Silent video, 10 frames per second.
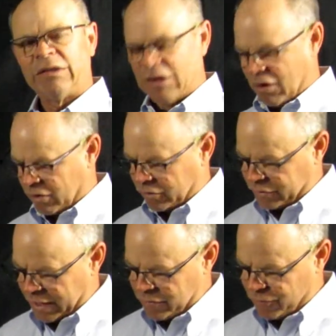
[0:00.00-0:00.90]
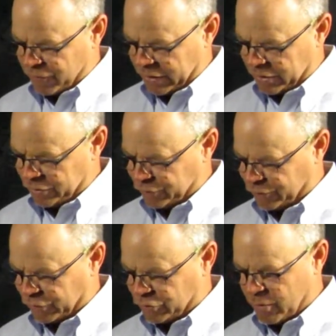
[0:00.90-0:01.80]
our 10 fills
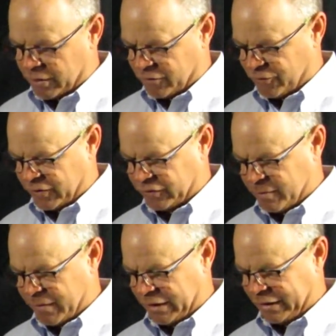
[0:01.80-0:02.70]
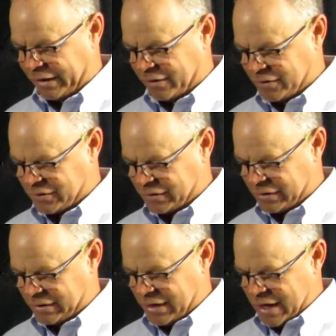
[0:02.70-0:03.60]
for 250 milliliters
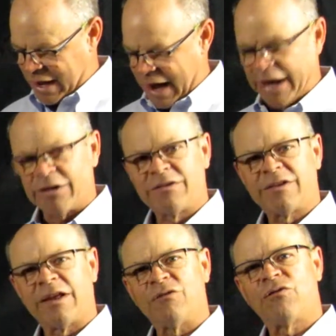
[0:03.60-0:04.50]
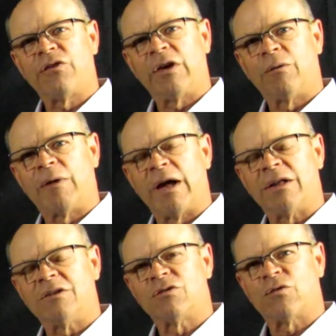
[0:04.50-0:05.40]
and 10 fill
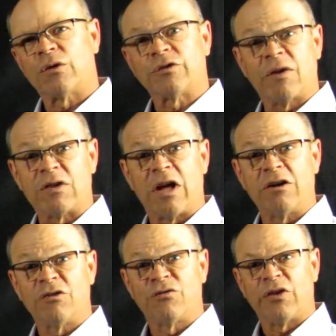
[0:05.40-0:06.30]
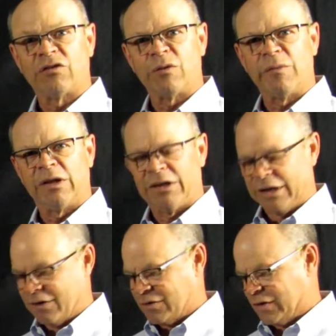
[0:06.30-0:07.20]
runs for 750
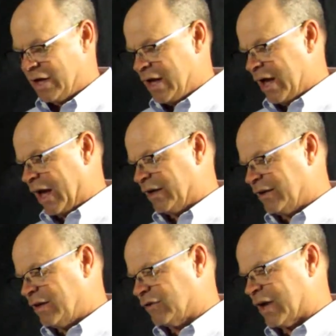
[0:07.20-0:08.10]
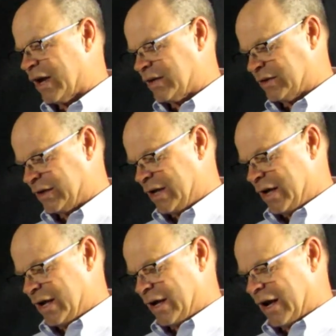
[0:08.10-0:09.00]
milliliters. And in this case,
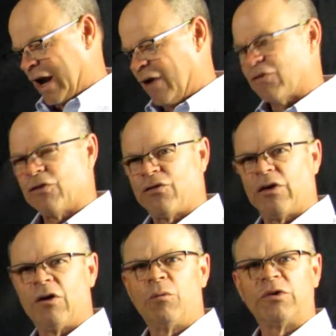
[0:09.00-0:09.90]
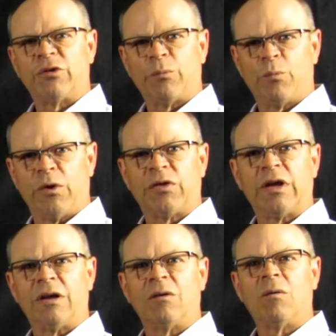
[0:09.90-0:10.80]
every fill was
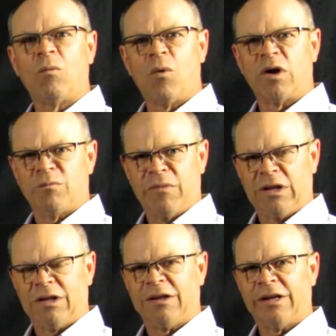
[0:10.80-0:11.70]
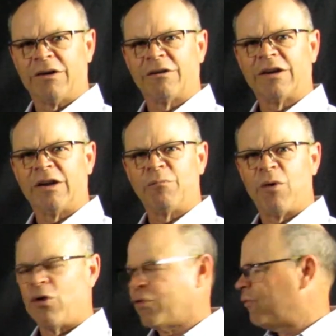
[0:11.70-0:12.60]
within 1 milliliter in
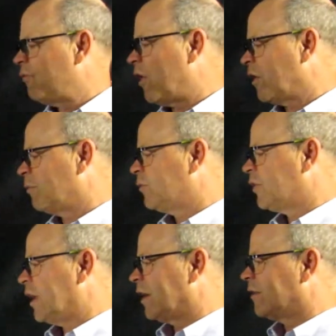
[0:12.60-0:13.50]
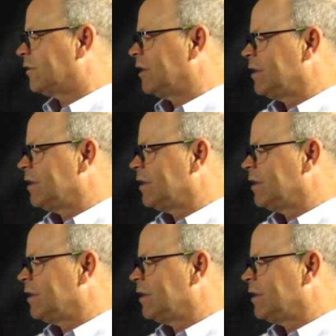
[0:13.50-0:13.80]
both volume settings.